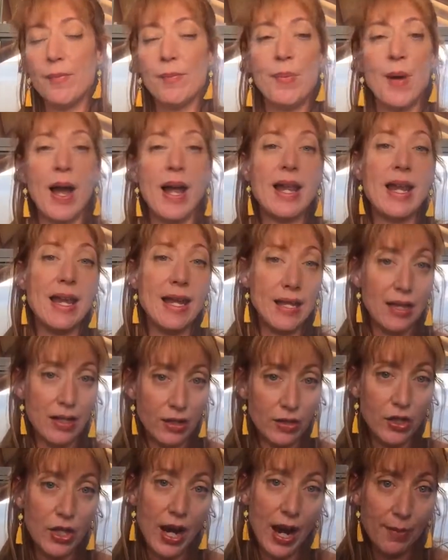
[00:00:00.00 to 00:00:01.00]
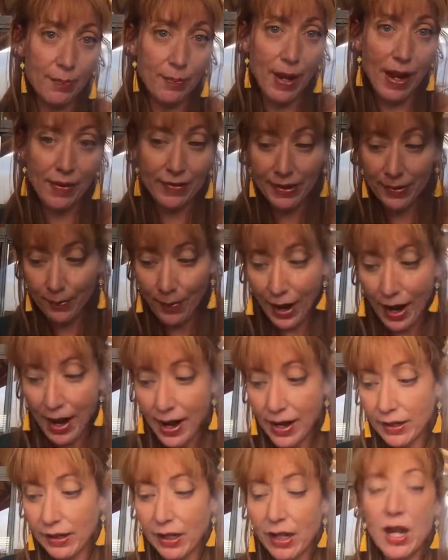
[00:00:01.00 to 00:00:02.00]
but she had bounced
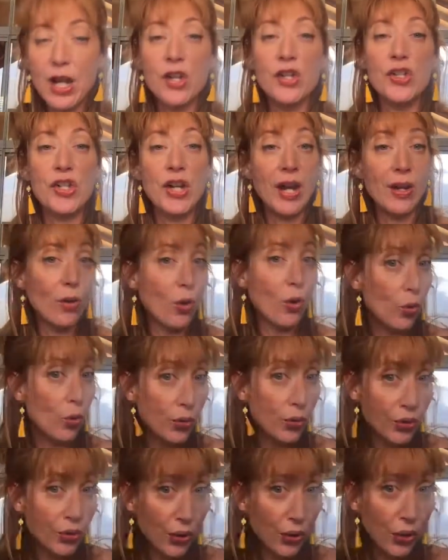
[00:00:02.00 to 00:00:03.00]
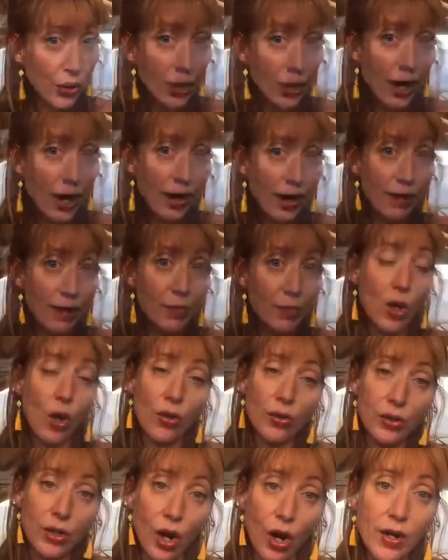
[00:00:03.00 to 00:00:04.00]
back. She had also
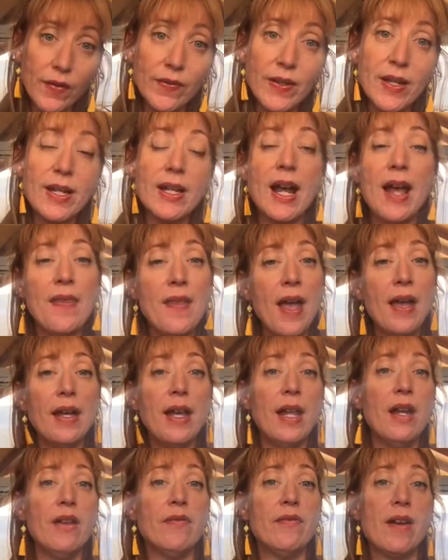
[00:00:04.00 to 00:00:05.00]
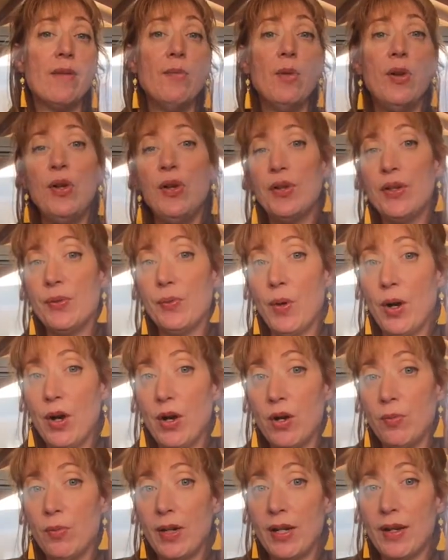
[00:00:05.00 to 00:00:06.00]
gotten COVID, and that can affect mood as
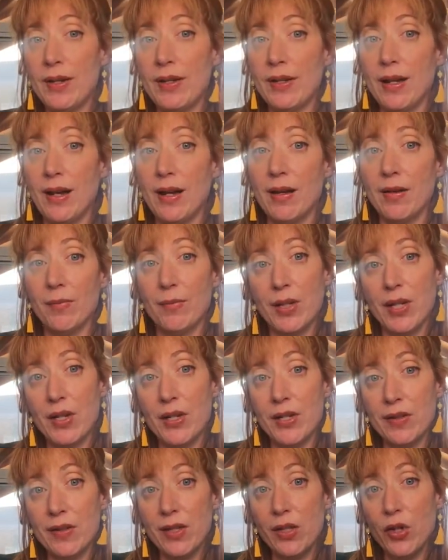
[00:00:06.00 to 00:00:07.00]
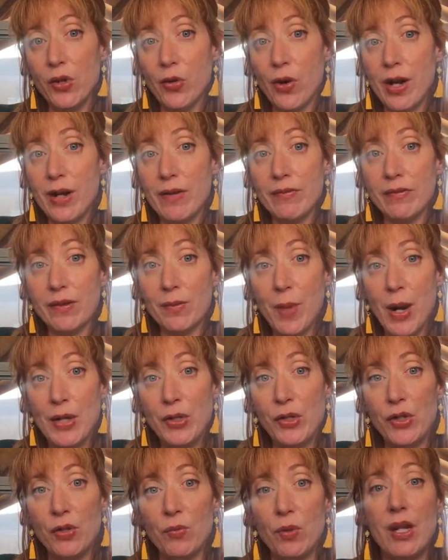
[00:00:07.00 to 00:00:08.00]
well because of the
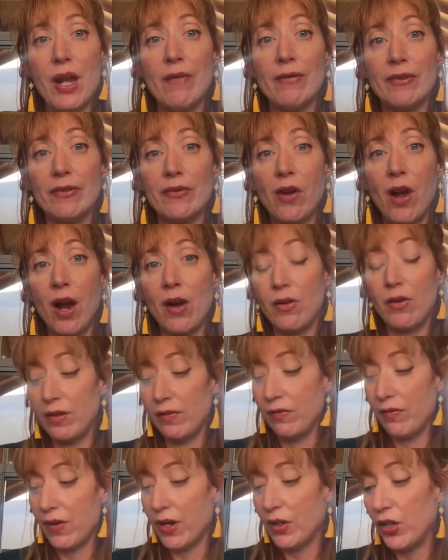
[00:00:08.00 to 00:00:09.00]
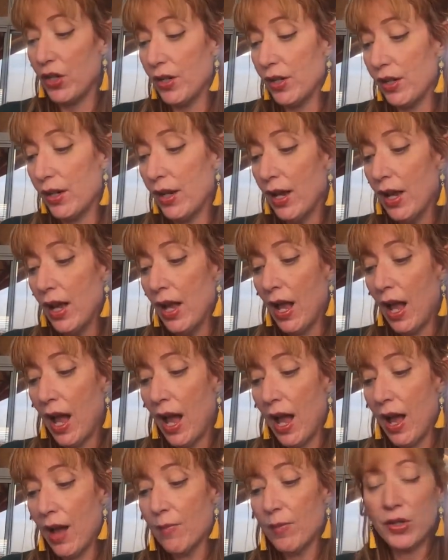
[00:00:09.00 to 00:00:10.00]
neuroinflammation when you have a viral infection.
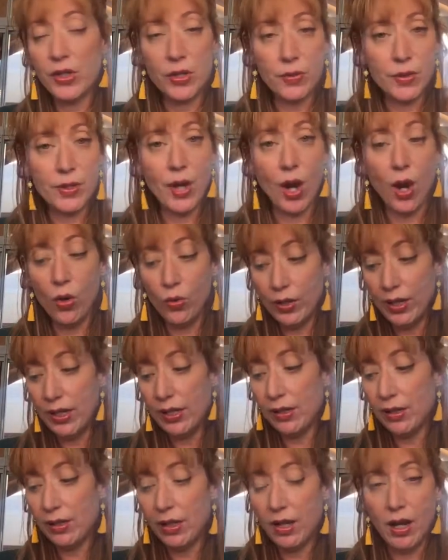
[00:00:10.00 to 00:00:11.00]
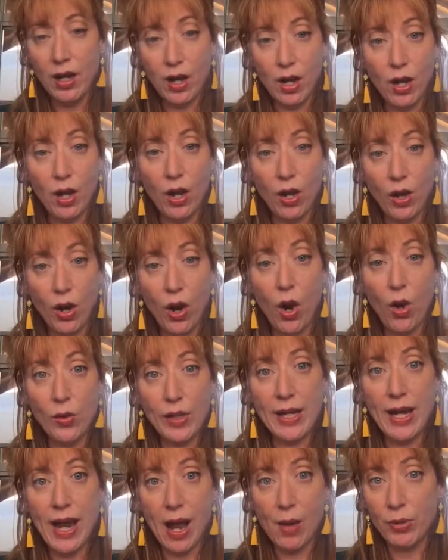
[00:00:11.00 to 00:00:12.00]
But she was holding
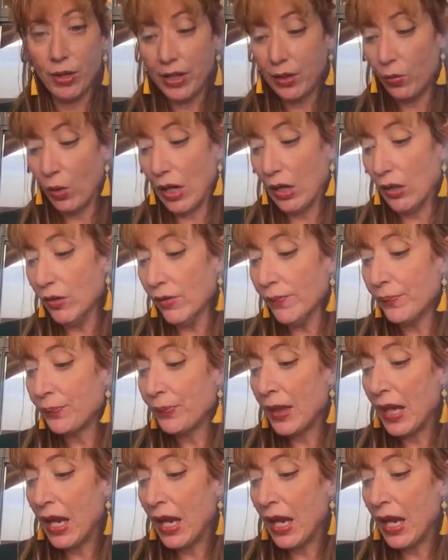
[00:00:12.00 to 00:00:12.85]
out pretty well.